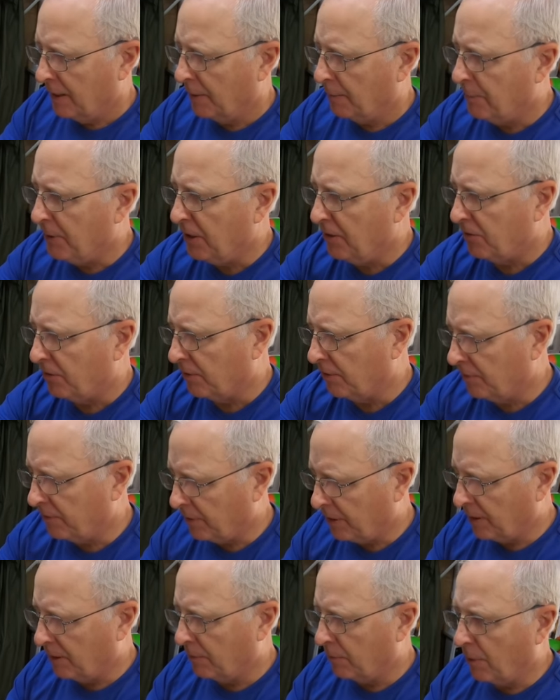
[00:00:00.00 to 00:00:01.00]
piece of
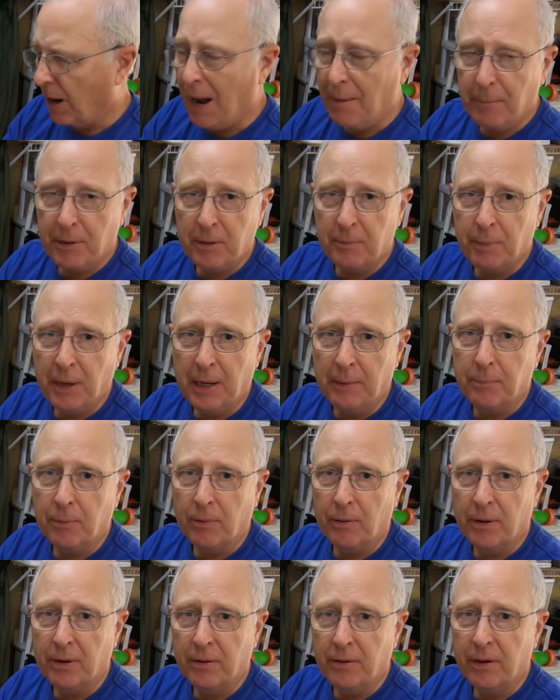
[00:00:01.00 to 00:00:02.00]
wrapping
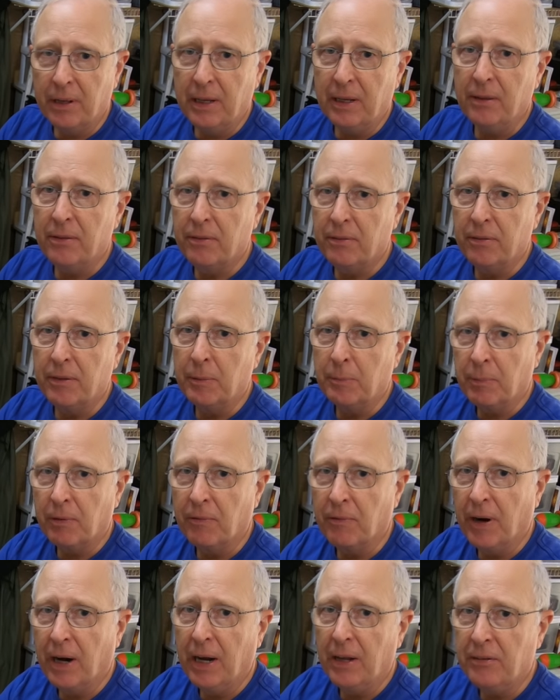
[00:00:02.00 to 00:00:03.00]
paper underneath that
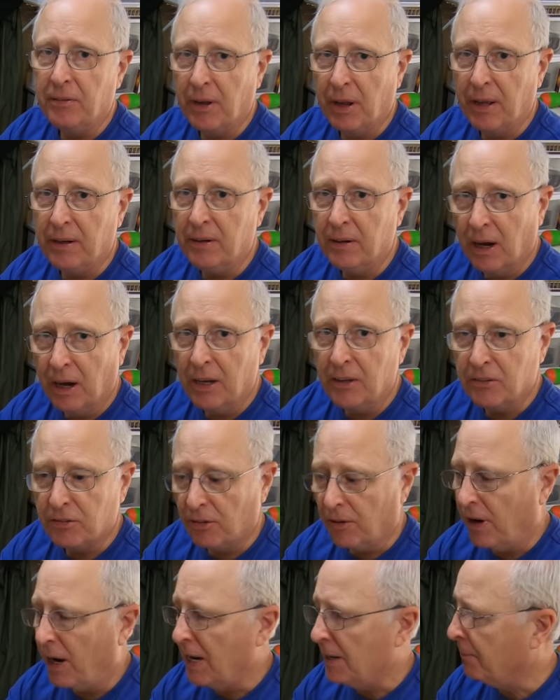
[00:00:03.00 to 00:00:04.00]
provides a nice
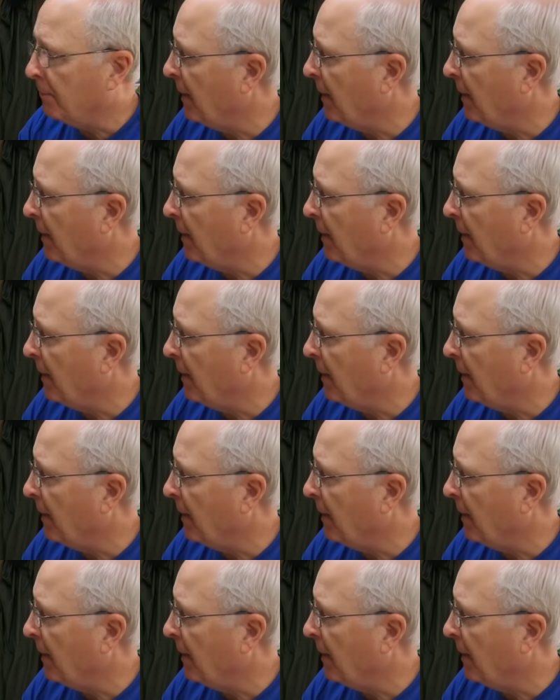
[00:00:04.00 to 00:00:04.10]
light